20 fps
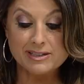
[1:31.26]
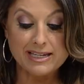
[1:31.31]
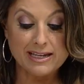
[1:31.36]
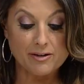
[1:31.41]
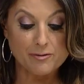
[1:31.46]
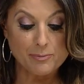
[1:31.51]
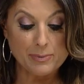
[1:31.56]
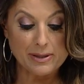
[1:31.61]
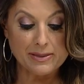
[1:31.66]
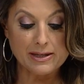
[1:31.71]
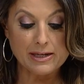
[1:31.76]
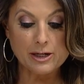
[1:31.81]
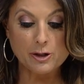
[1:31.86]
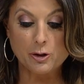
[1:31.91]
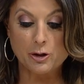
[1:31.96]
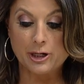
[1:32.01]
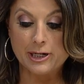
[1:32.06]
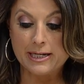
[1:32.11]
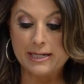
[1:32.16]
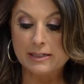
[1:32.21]
give me the
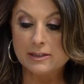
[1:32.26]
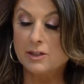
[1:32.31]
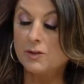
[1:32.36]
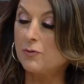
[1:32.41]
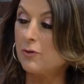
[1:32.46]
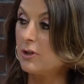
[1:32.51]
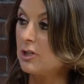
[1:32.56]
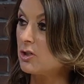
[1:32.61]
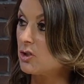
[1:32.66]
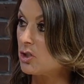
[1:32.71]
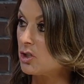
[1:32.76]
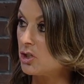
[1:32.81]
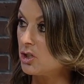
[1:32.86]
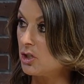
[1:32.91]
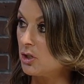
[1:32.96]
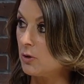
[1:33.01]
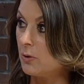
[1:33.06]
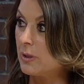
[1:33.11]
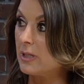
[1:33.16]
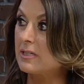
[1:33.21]
ingredients for the
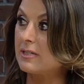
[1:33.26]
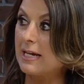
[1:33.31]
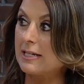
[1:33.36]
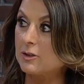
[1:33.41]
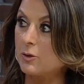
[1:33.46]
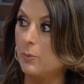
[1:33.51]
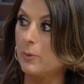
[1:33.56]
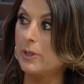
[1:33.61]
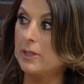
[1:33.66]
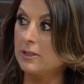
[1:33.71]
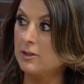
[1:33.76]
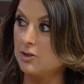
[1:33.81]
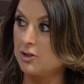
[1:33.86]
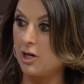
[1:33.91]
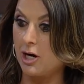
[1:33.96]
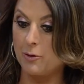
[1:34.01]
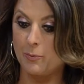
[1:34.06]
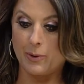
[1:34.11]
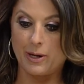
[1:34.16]
stew, because that's what we're going to start